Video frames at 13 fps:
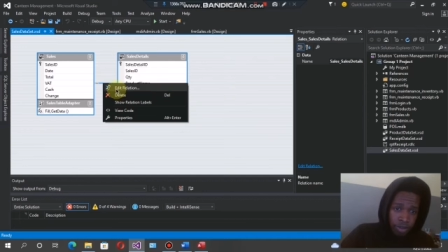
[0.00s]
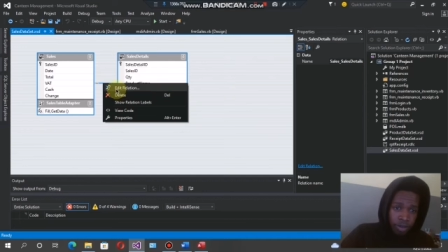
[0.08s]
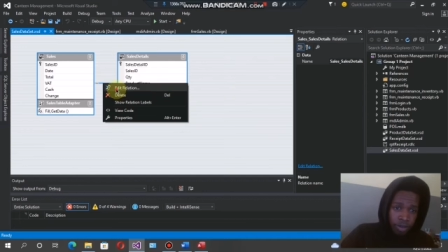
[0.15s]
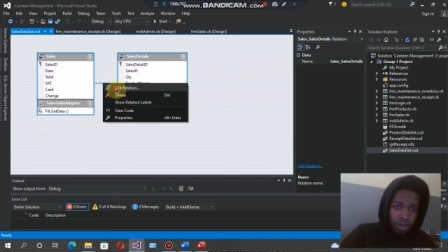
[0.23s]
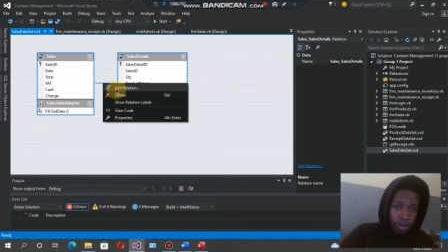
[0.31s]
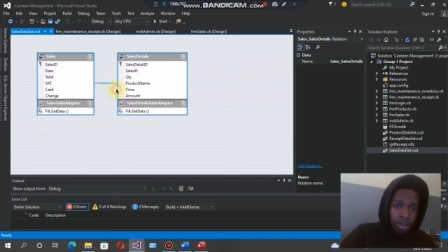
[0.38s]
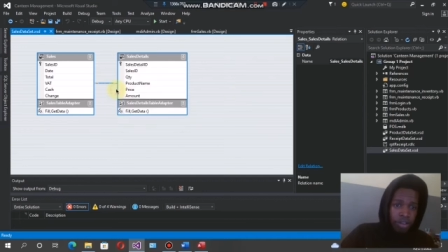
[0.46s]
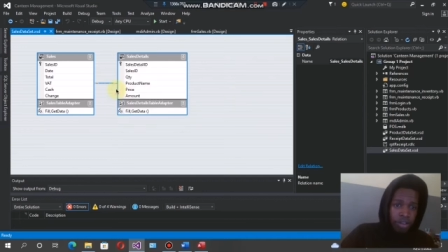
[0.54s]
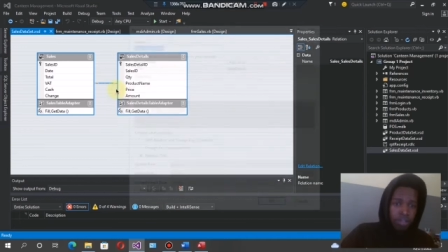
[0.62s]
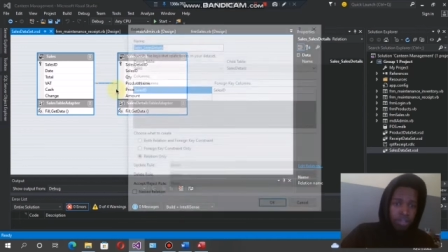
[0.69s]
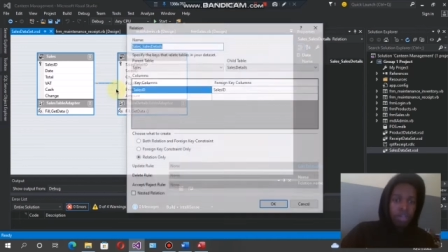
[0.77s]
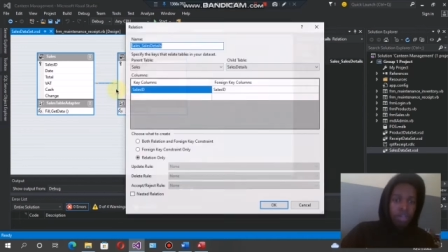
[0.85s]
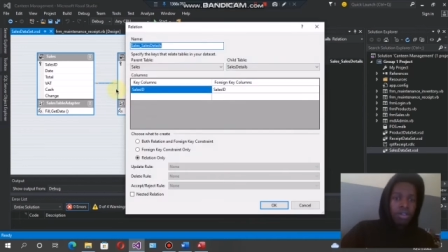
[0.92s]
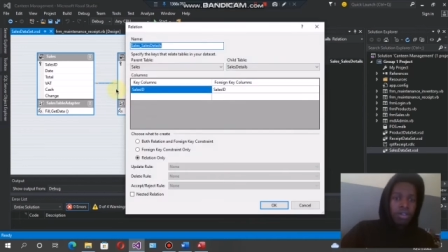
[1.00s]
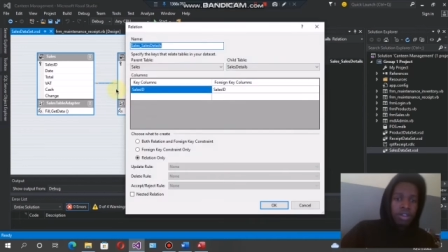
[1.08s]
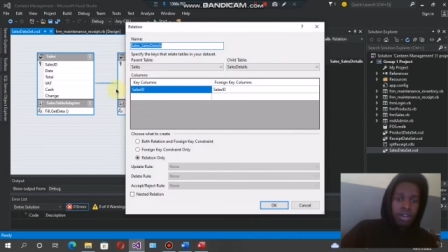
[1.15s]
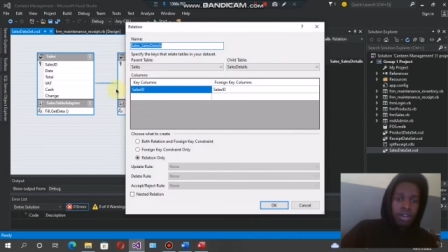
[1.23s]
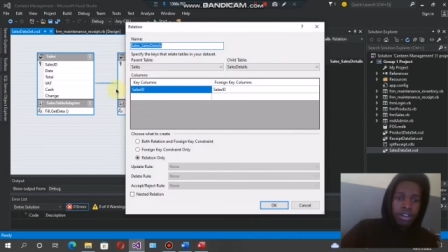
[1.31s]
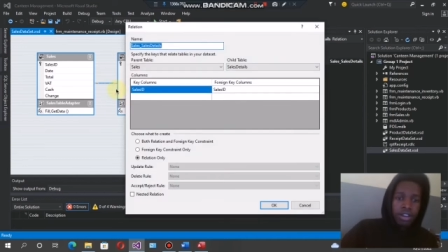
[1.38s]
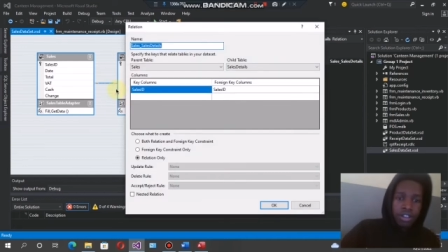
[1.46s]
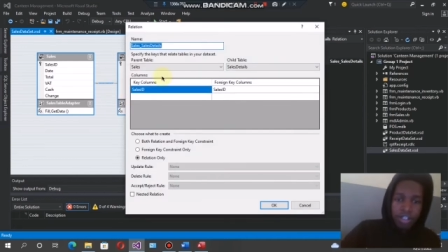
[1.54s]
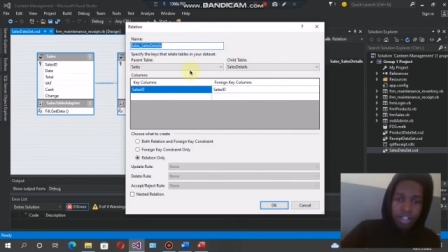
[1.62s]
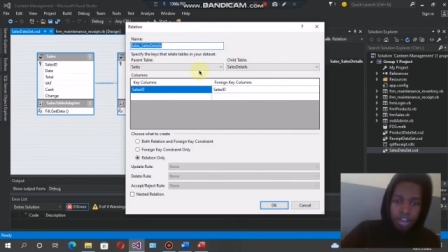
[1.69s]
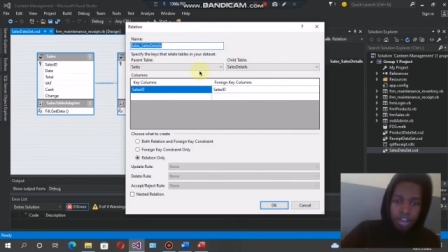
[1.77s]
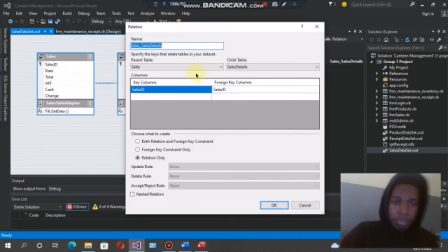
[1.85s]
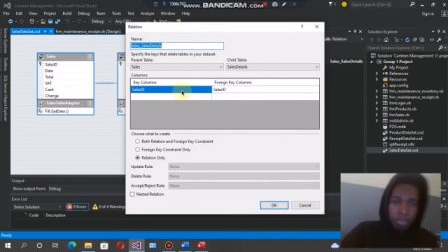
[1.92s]
When I show you the
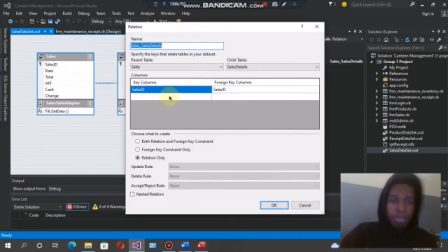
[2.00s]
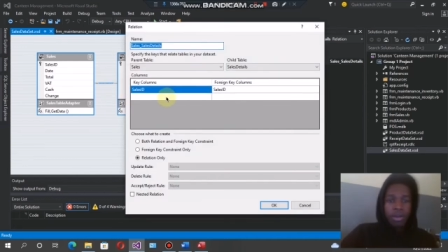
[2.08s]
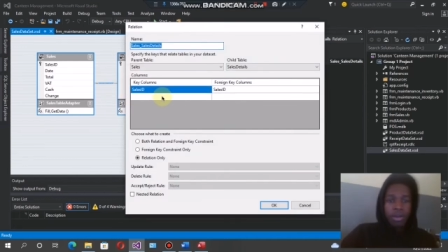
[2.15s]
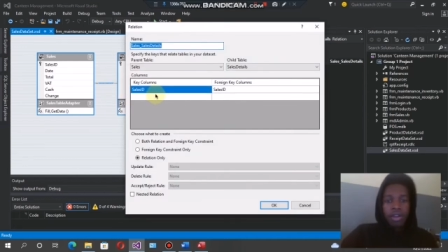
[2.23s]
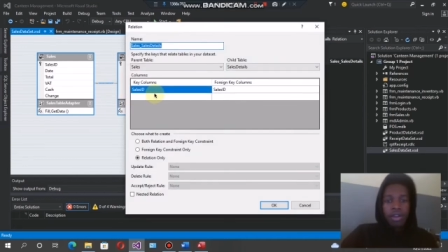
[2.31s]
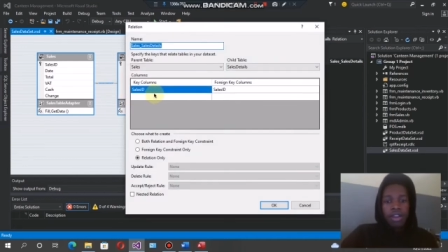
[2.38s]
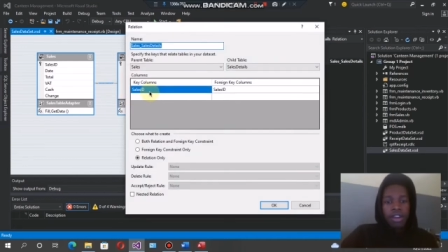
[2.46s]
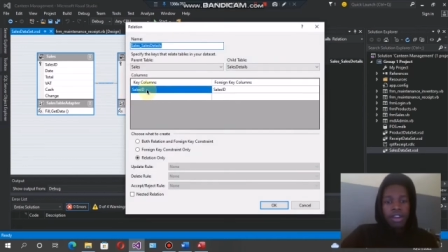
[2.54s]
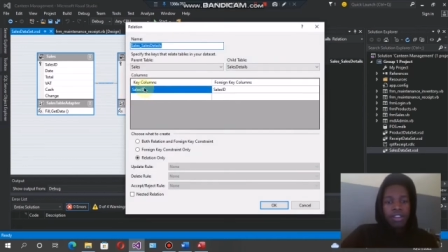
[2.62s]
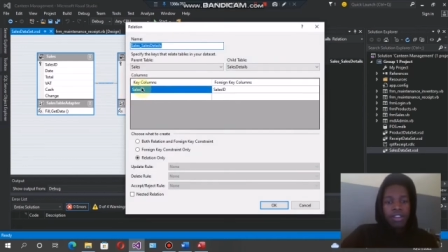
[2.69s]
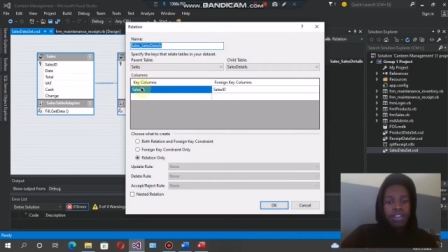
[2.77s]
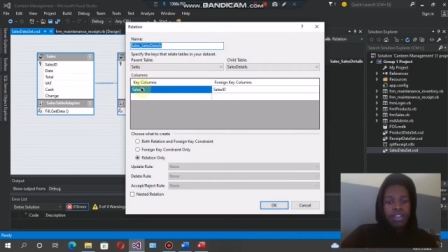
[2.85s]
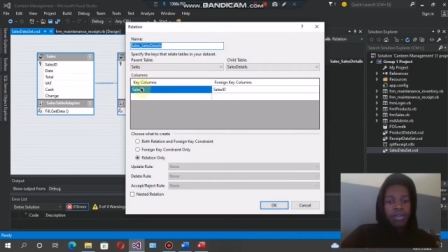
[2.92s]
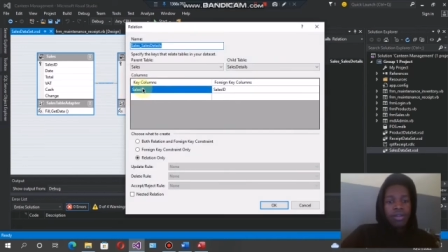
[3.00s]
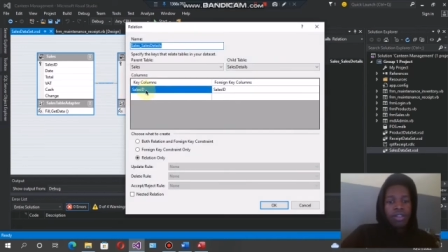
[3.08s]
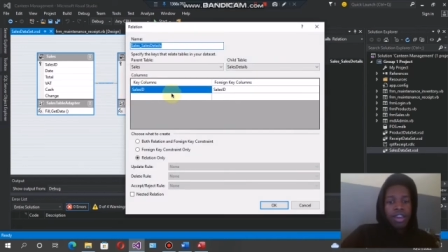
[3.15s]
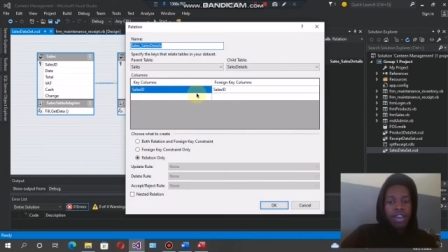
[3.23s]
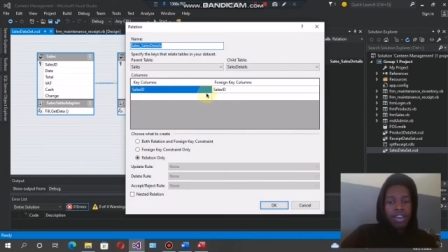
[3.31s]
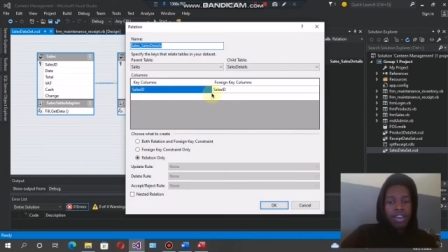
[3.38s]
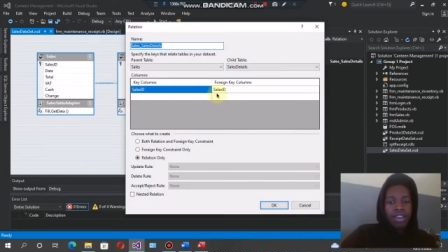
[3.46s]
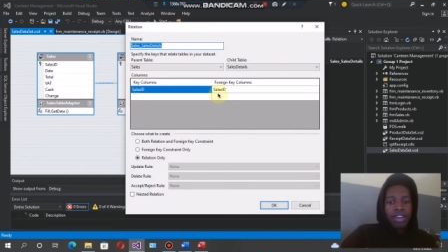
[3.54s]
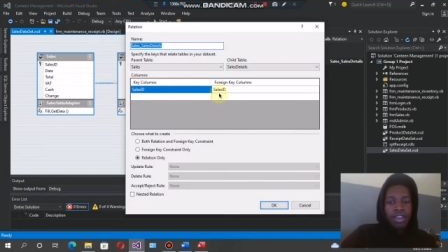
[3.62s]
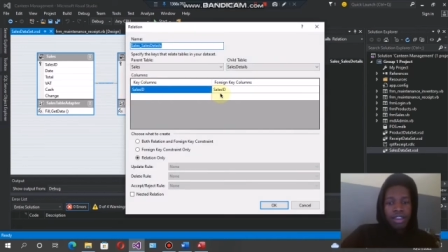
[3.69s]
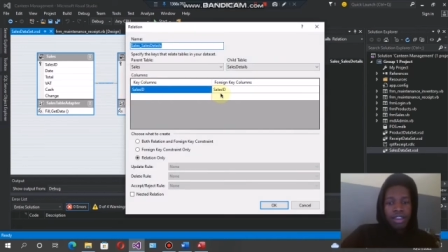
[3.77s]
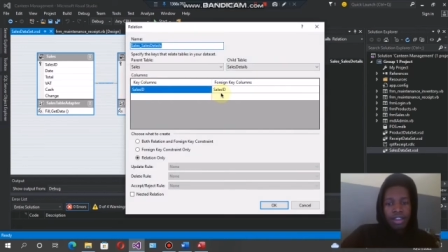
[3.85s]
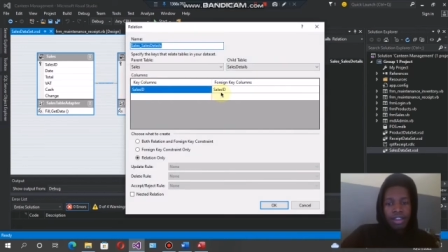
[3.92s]
relationship, the sales ID
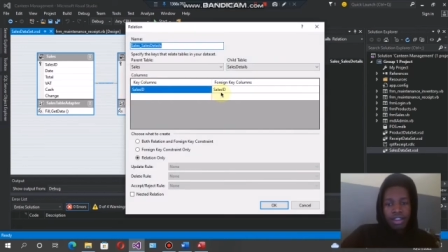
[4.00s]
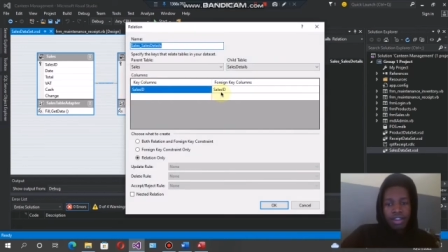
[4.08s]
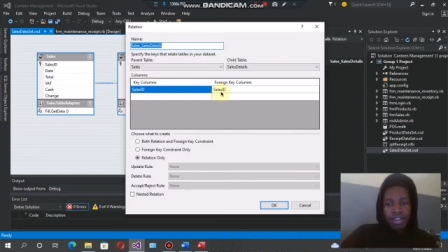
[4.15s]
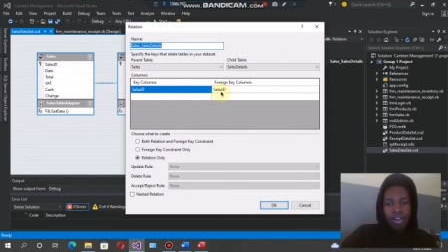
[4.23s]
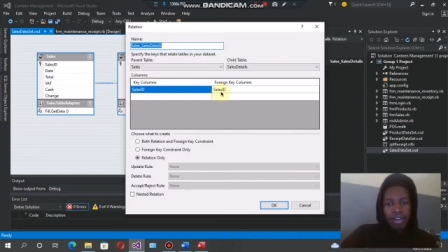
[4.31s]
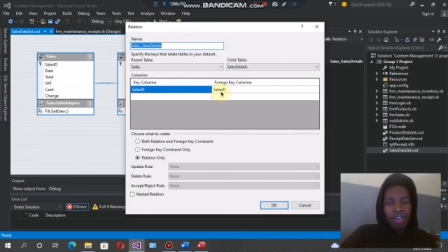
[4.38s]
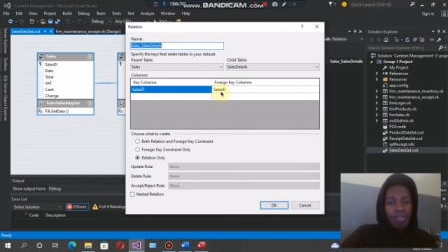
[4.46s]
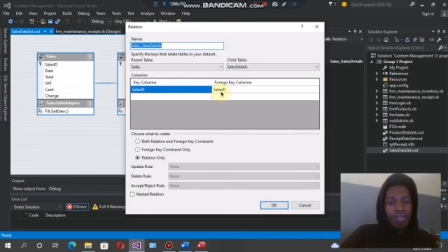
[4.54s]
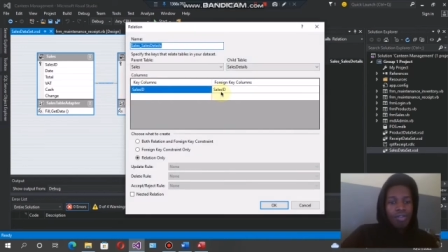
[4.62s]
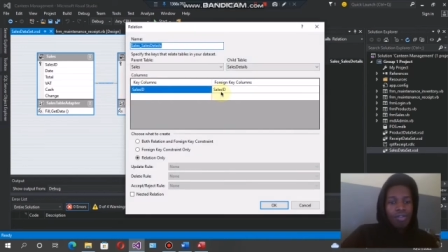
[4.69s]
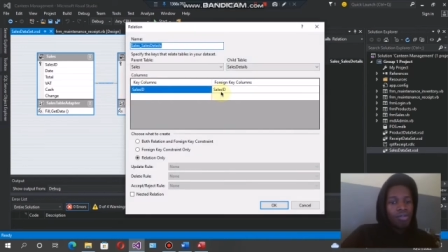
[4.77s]
of